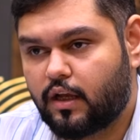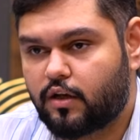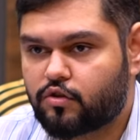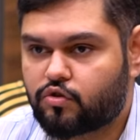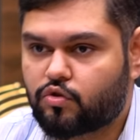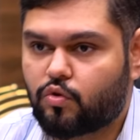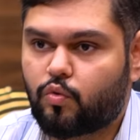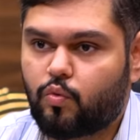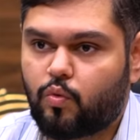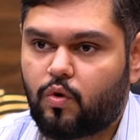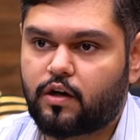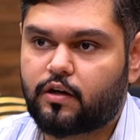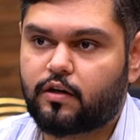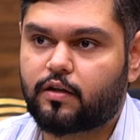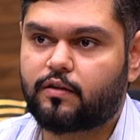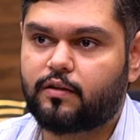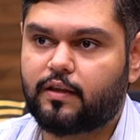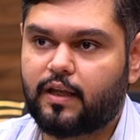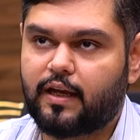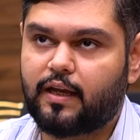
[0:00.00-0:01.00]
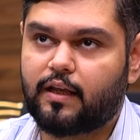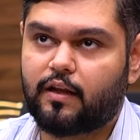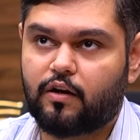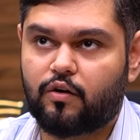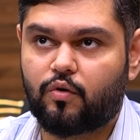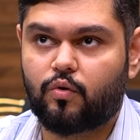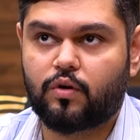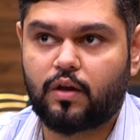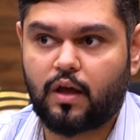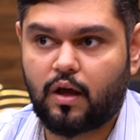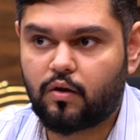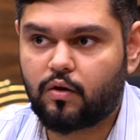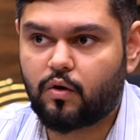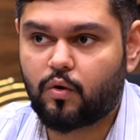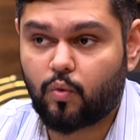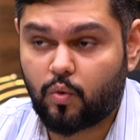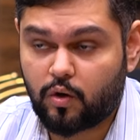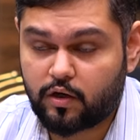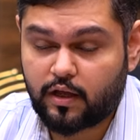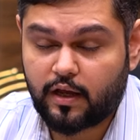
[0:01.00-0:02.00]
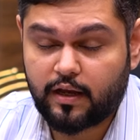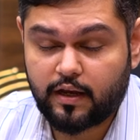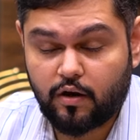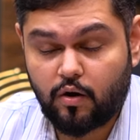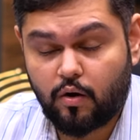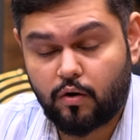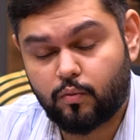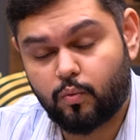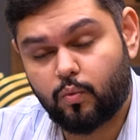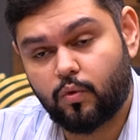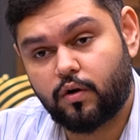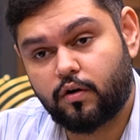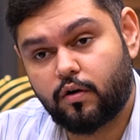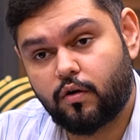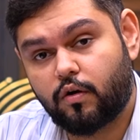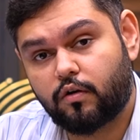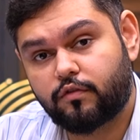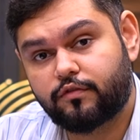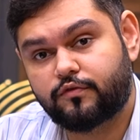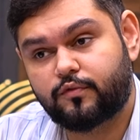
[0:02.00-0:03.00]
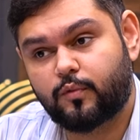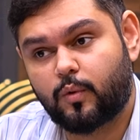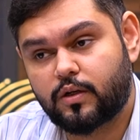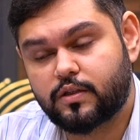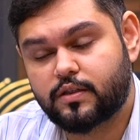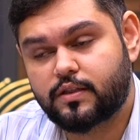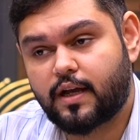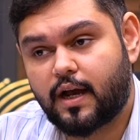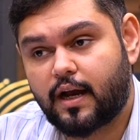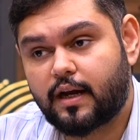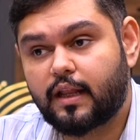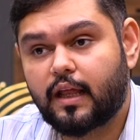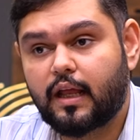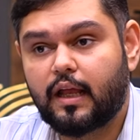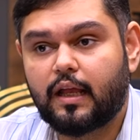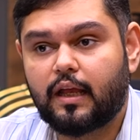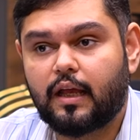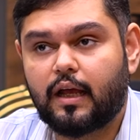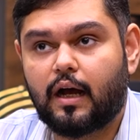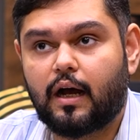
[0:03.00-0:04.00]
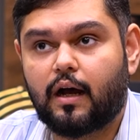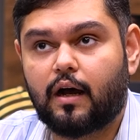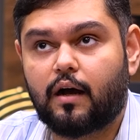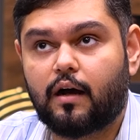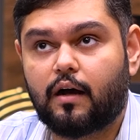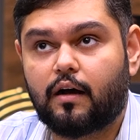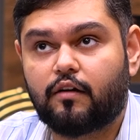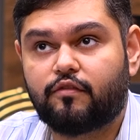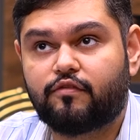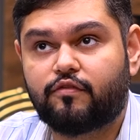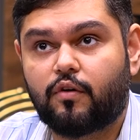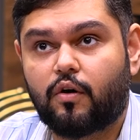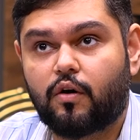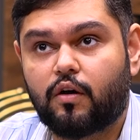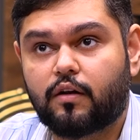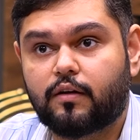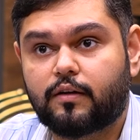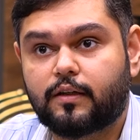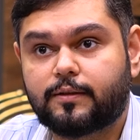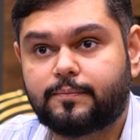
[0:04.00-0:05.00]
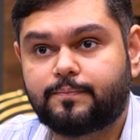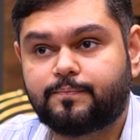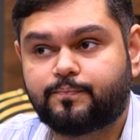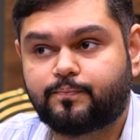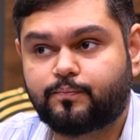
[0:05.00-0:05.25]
So what they wrote down, or what I got word of, was that for